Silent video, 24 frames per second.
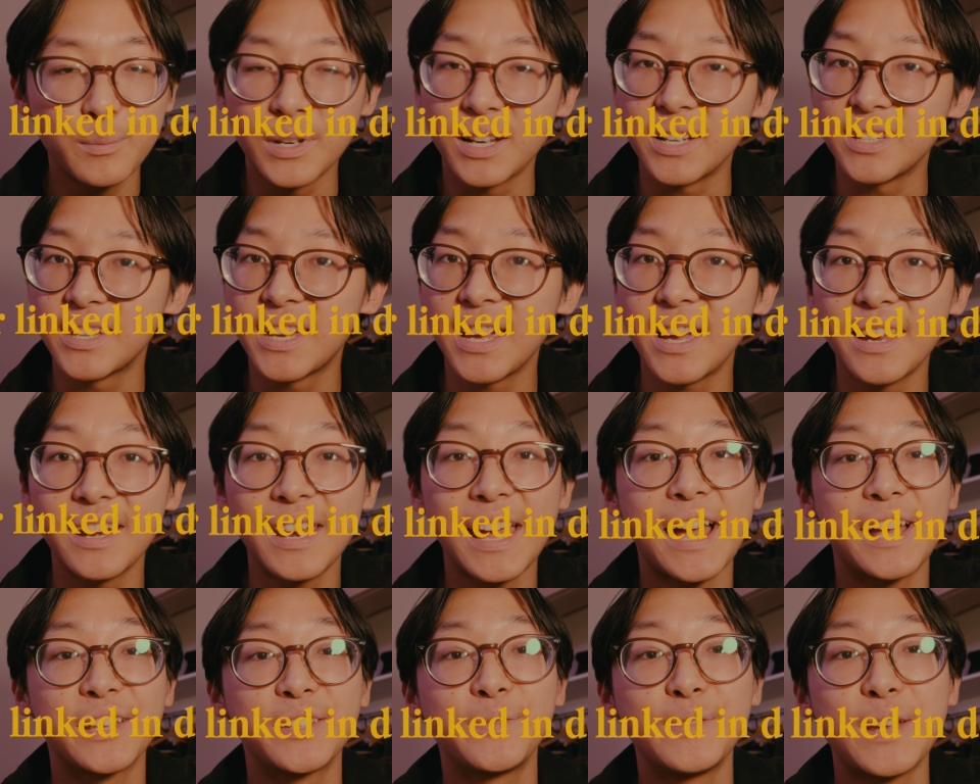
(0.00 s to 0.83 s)
because again,
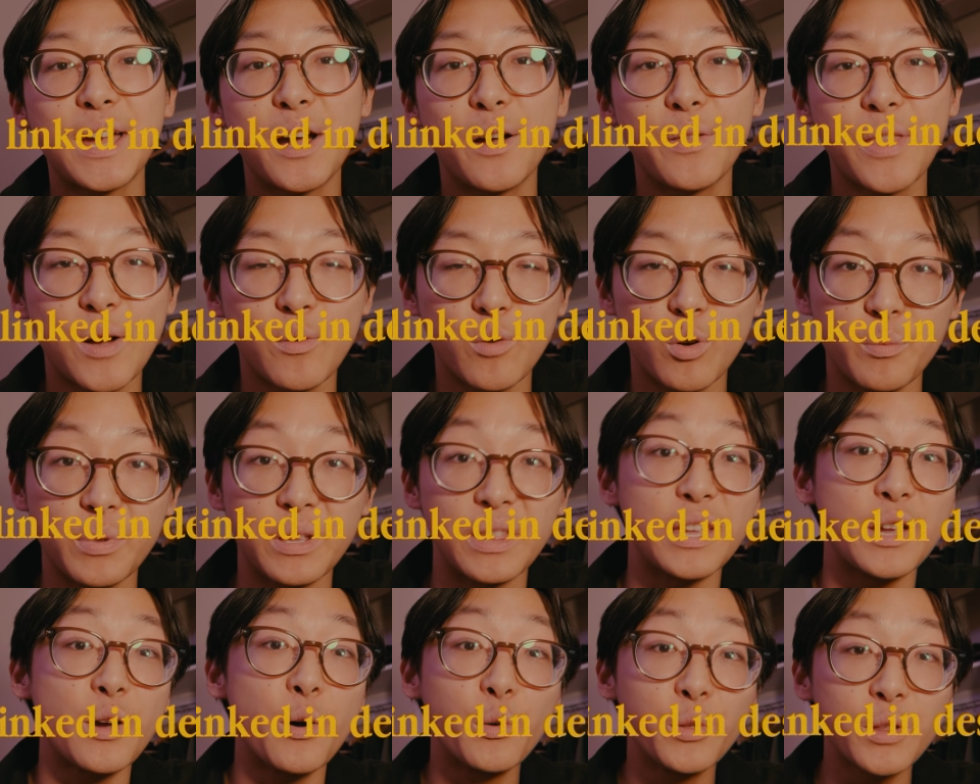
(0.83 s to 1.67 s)
as of now, that will be
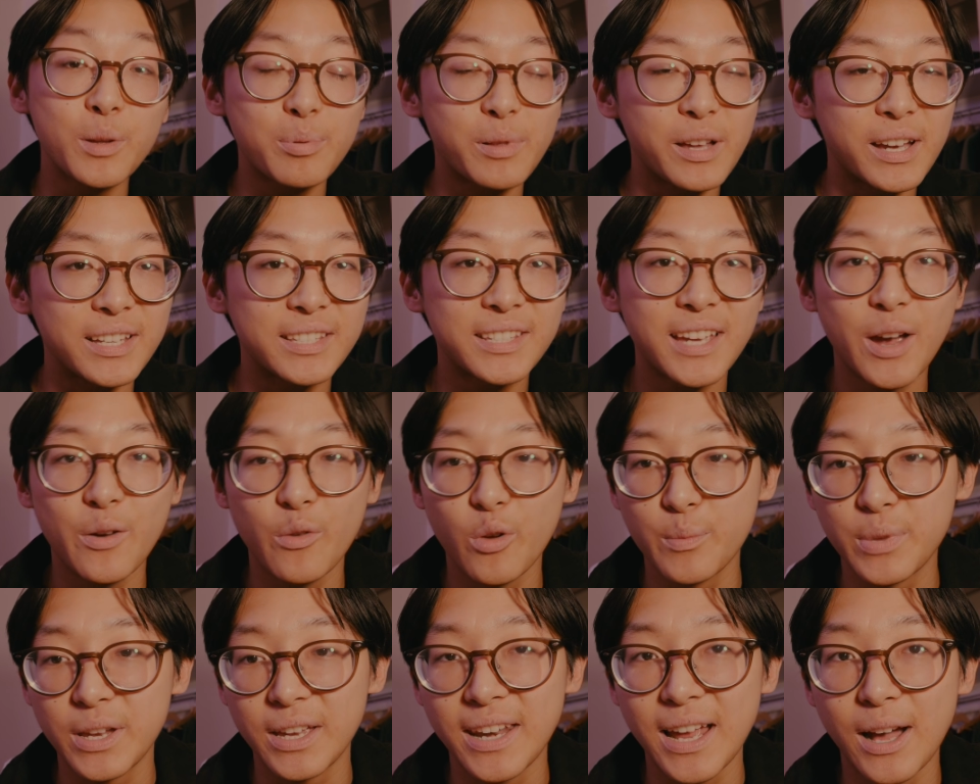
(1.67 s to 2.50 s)
the only place I will
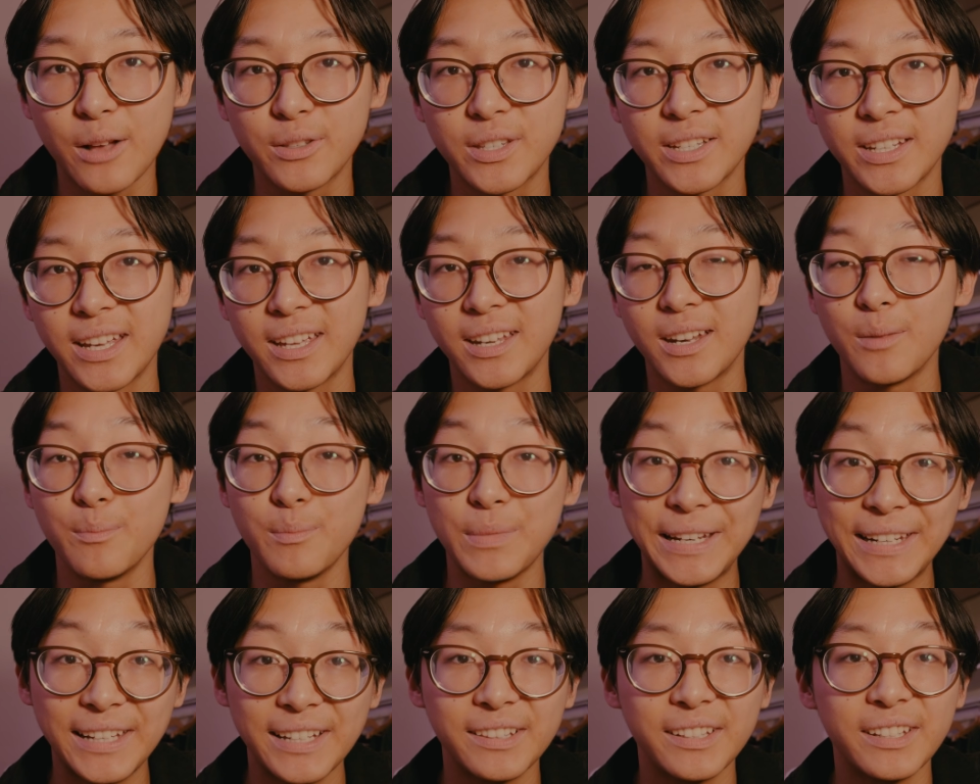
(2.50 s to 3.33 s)
be announcing it
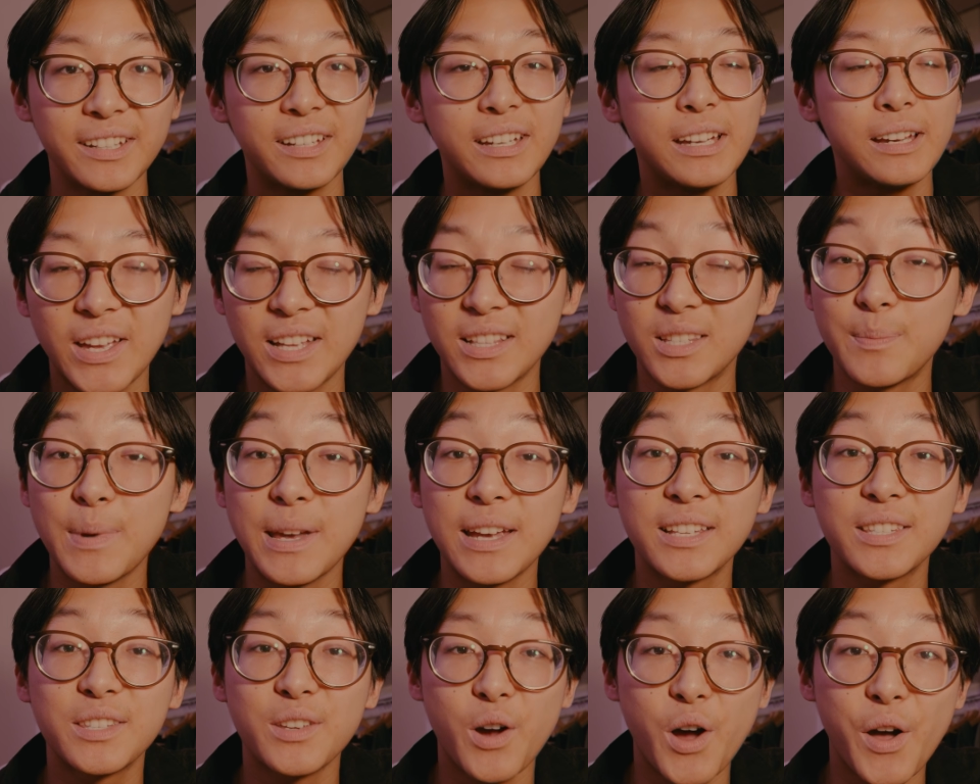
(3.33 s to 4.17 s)
immediately, and
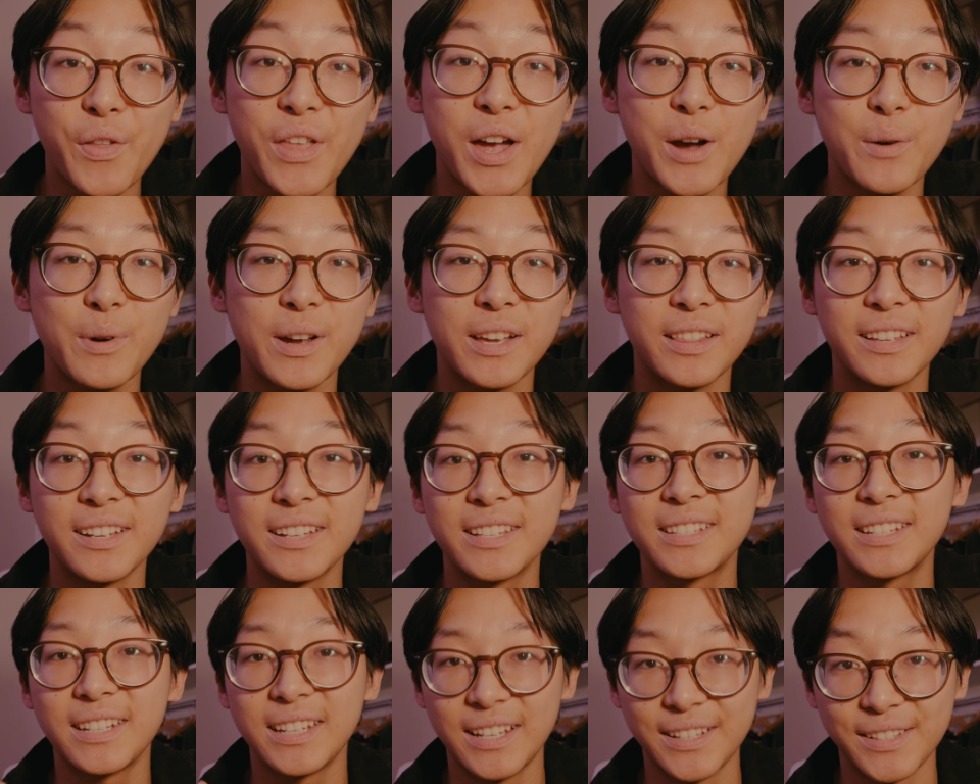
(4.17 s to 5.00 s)
space on that
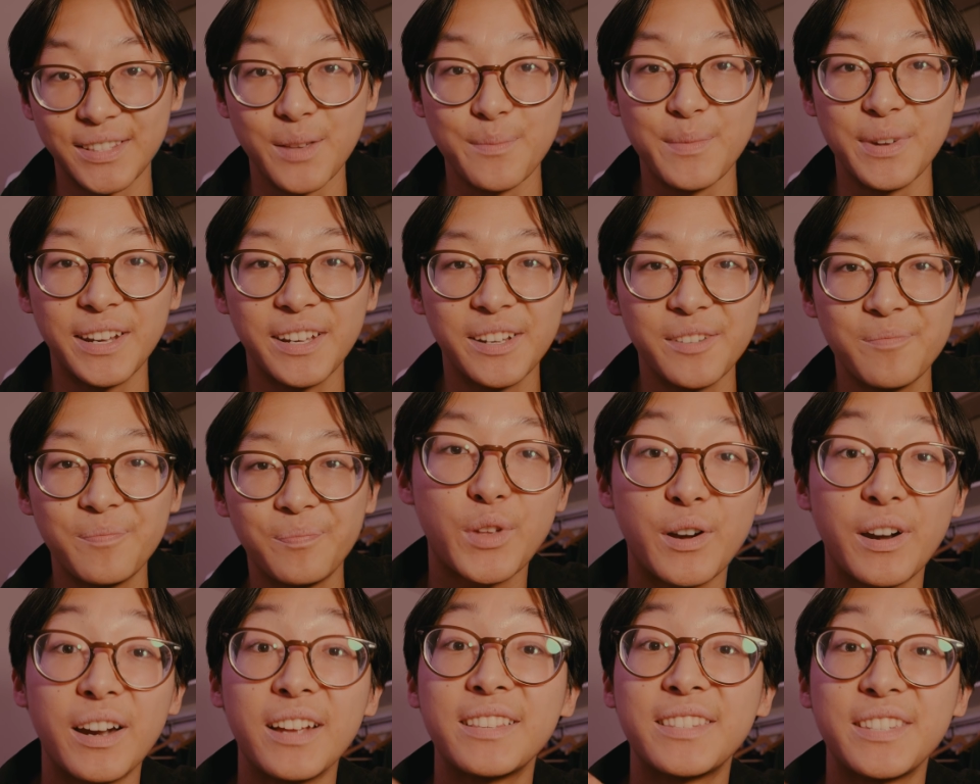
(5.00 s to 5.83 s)
waitlist is limited.
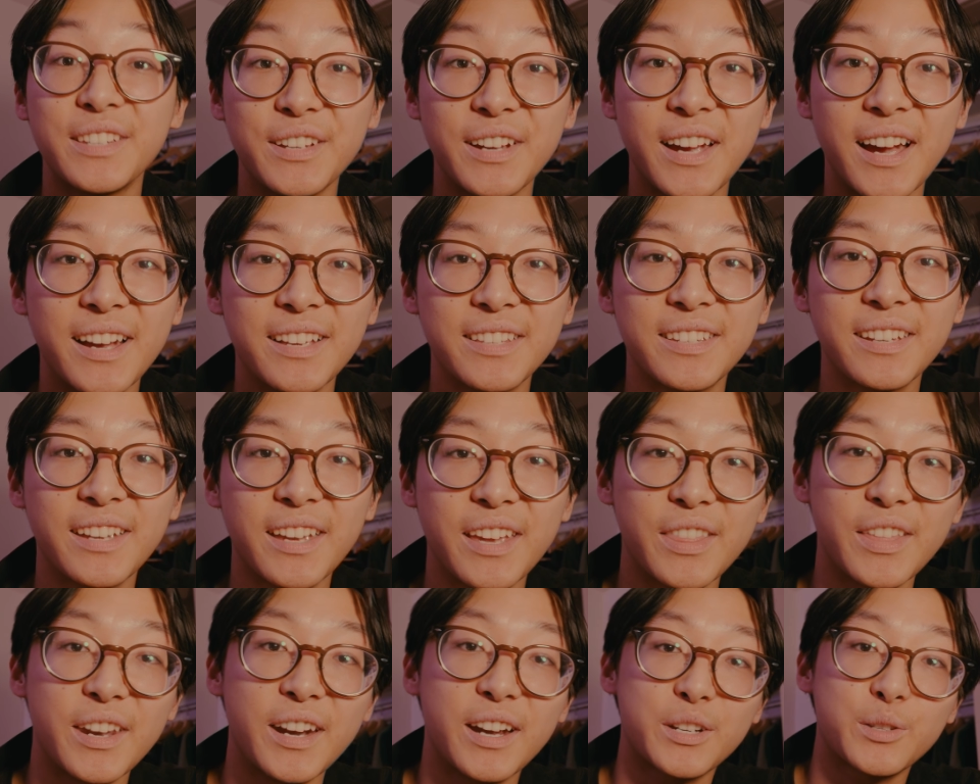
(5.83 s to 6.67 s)
All right, see you guys
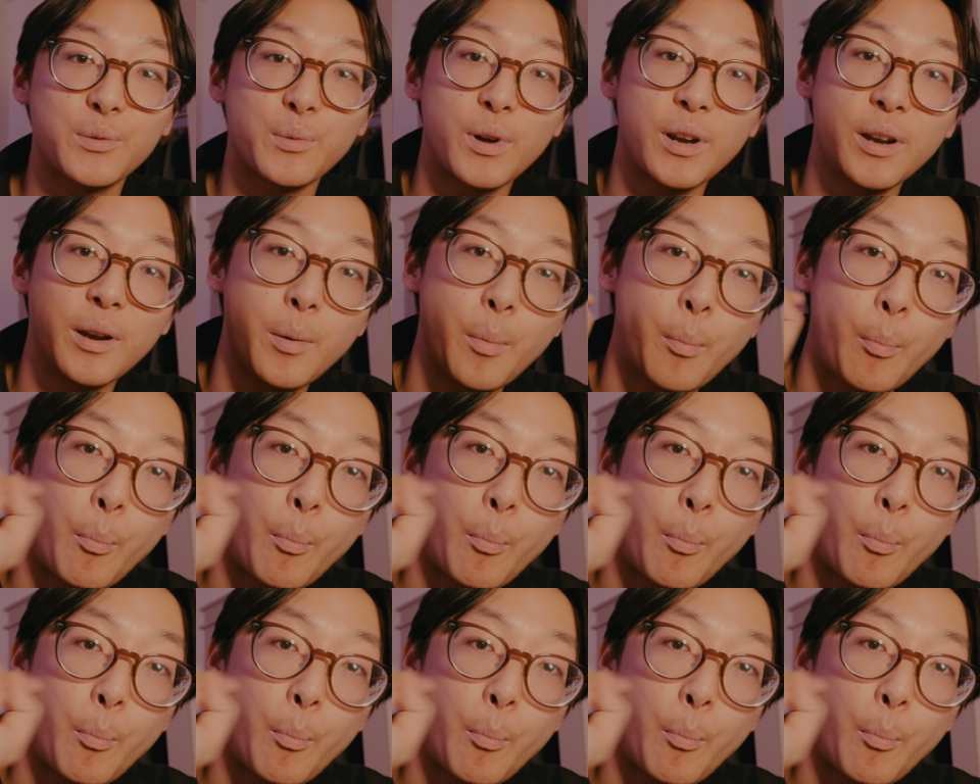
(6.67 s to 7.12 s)
in the next one.